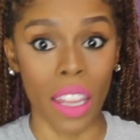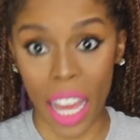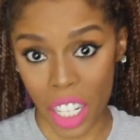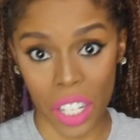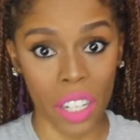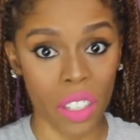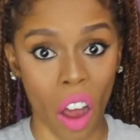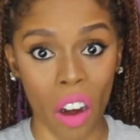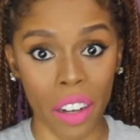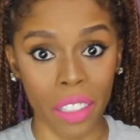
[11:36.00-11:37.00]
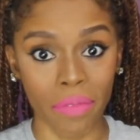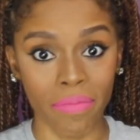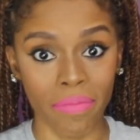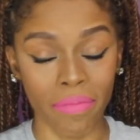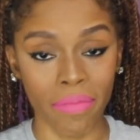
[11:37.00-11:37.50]
That shit is hard.
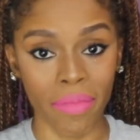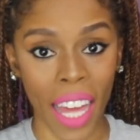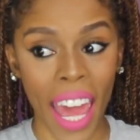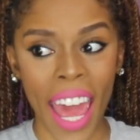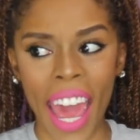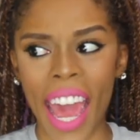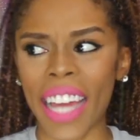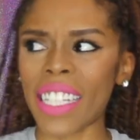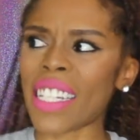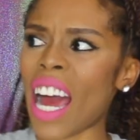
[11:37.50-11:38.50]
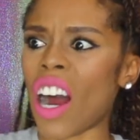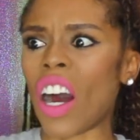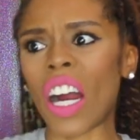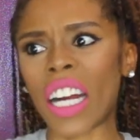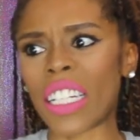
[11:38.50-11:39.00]
And it's not
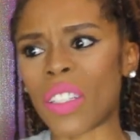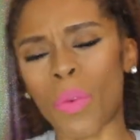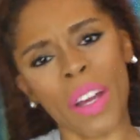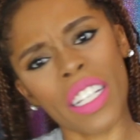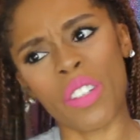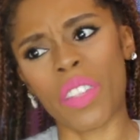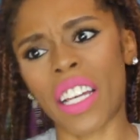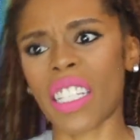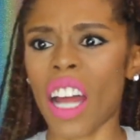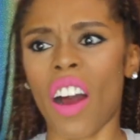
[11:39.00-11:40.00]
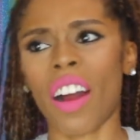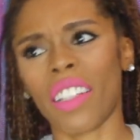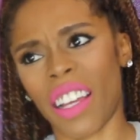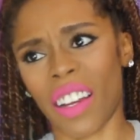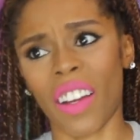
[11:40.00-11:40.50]
hard in the way that you think. It's not
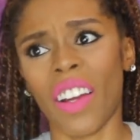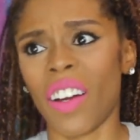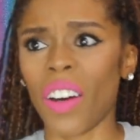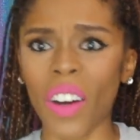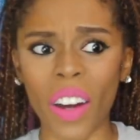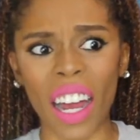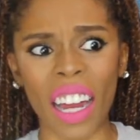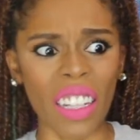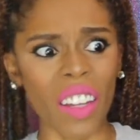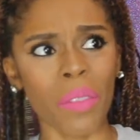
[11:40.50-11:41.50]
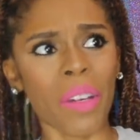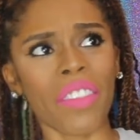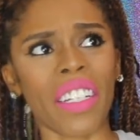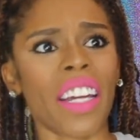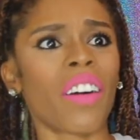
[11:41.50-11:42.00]
hard like, oh, I gotta love him
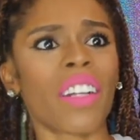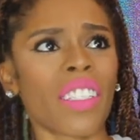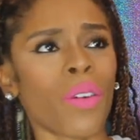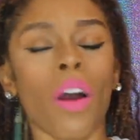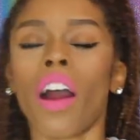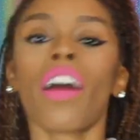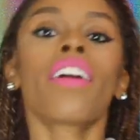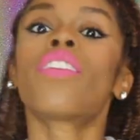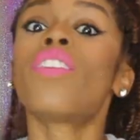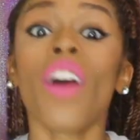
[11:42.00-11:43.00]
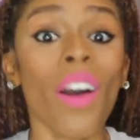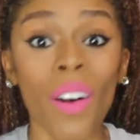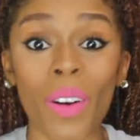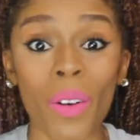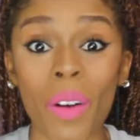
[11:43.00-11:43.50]
every day. Oh, that's so hard.
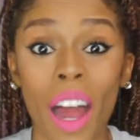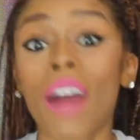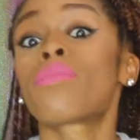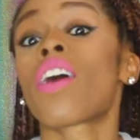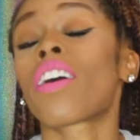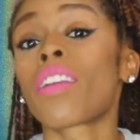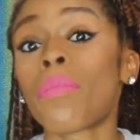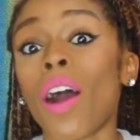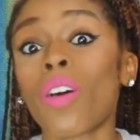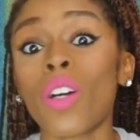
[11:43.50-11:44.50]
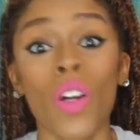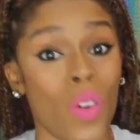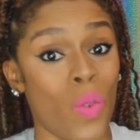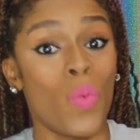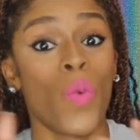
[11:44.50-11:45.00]
No, I'm talking about
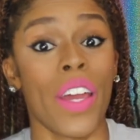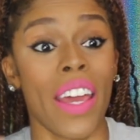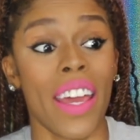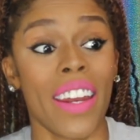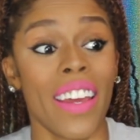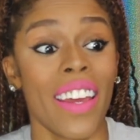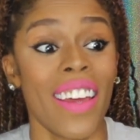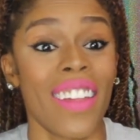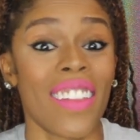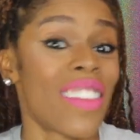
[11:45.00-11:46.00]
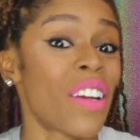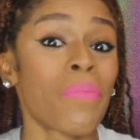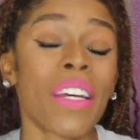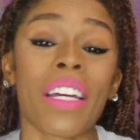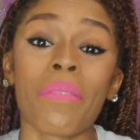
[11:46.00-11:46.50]
when
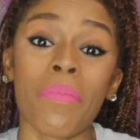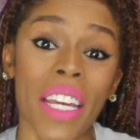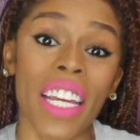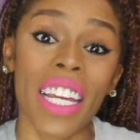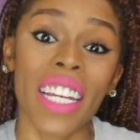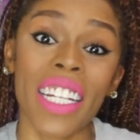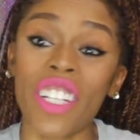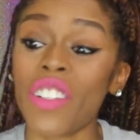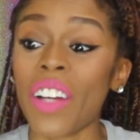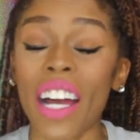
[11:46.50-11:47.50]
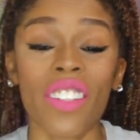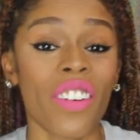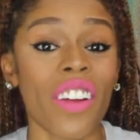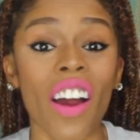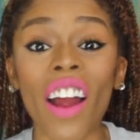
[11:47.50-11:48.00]
they're being mean and you guys
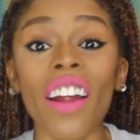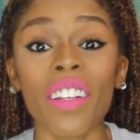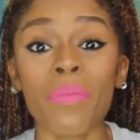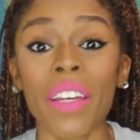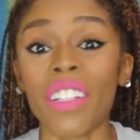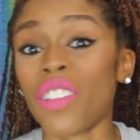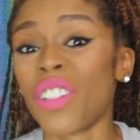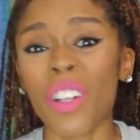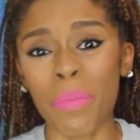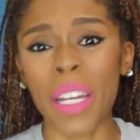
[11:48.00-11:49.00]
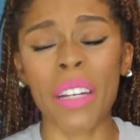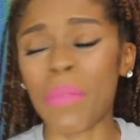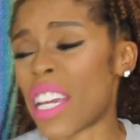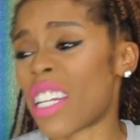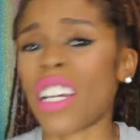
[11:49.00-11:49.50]
are in an argument and you're
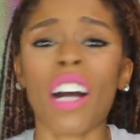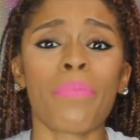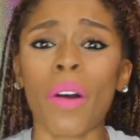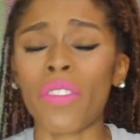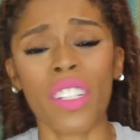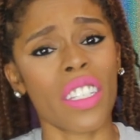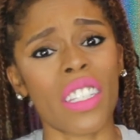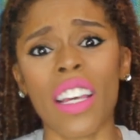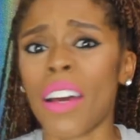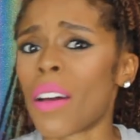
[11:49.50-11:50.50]
being mean and y'all both just